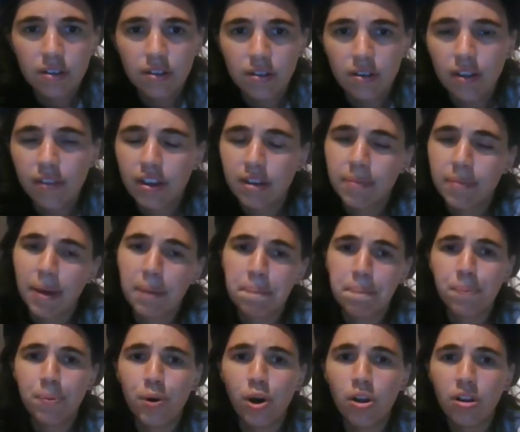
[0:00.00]
Nothing about
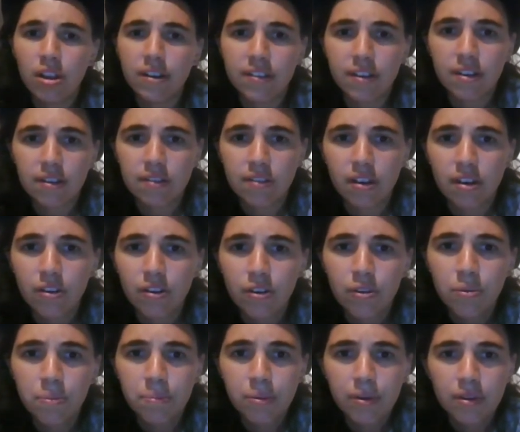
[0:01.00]
politics, I
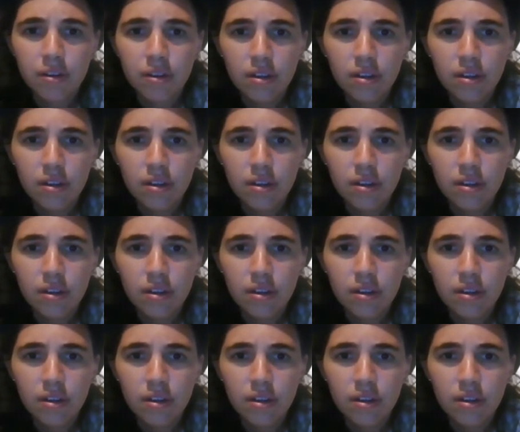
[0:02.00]
hope.